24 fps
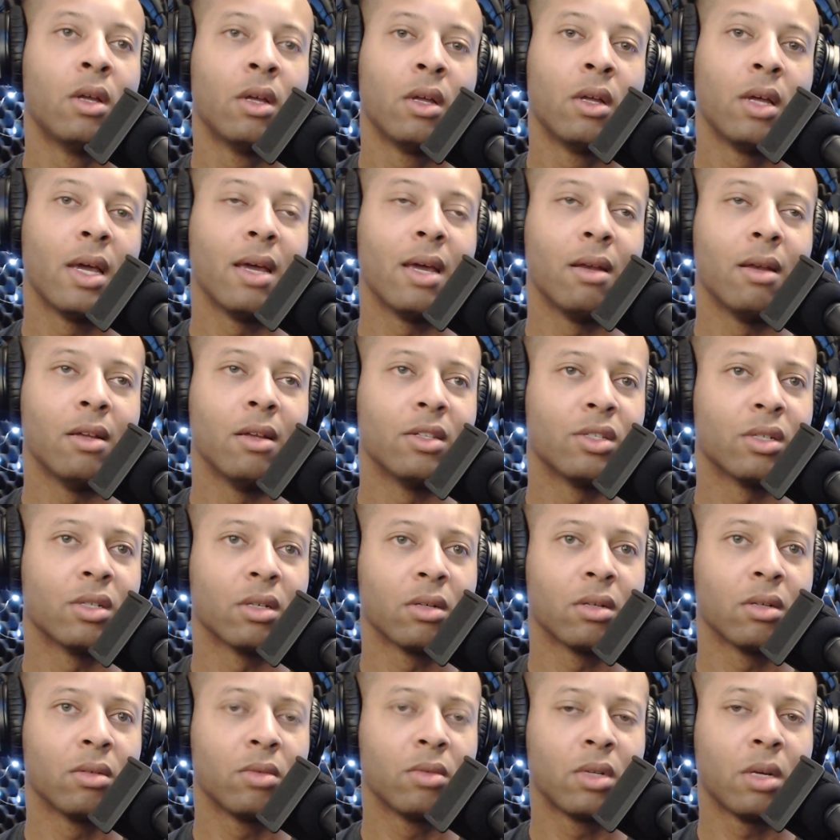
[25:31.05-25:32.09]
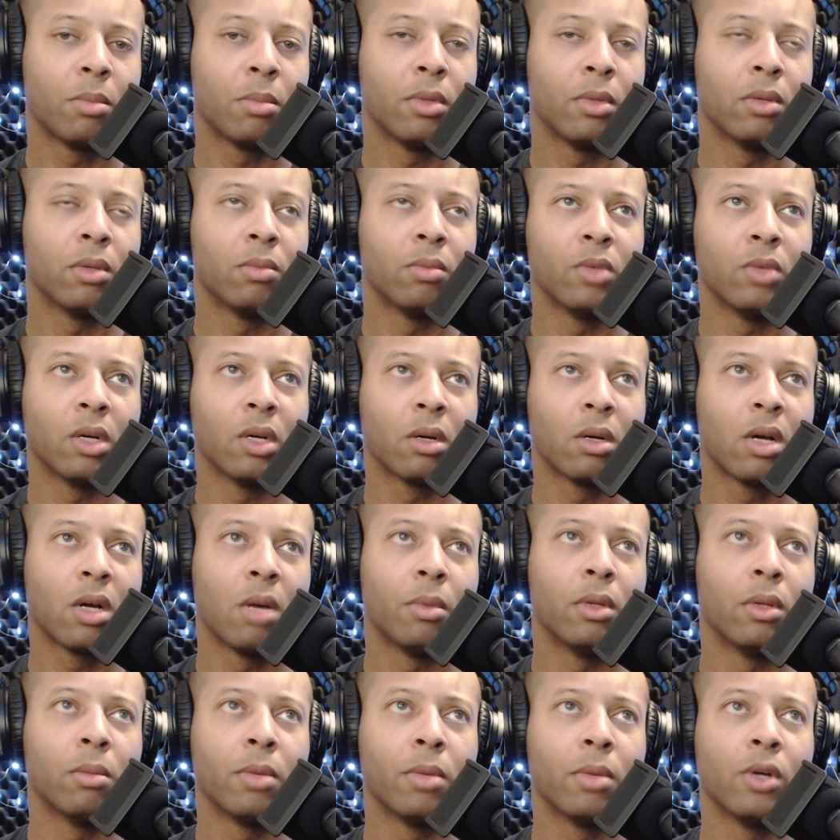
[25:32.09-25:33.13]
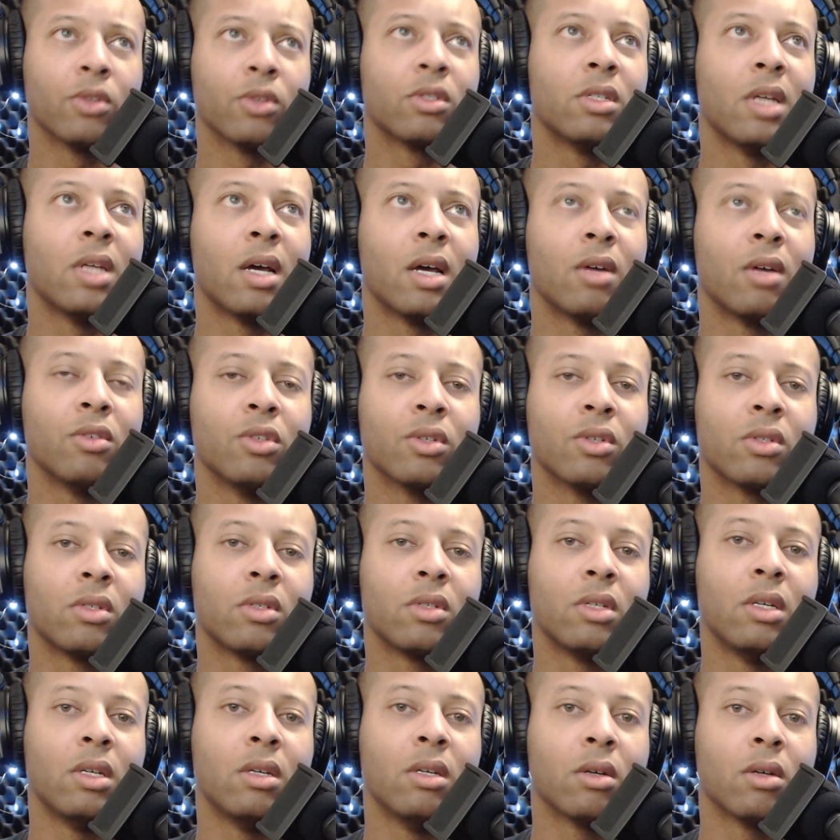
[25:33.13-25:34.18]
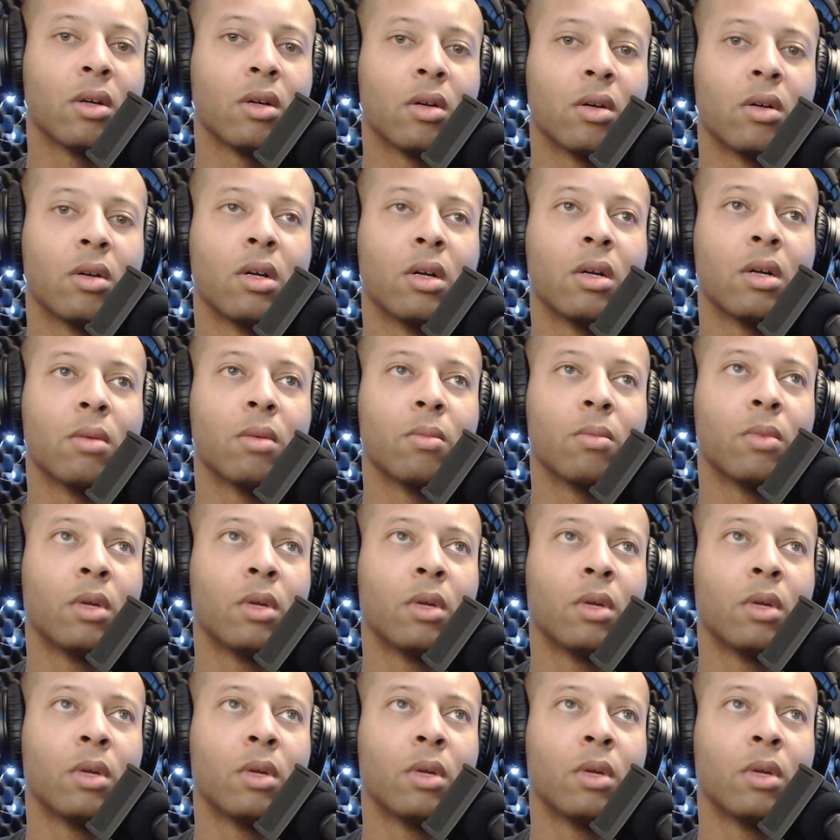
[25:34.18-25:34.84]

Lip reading: and it's a couple of posts down. You'll see her.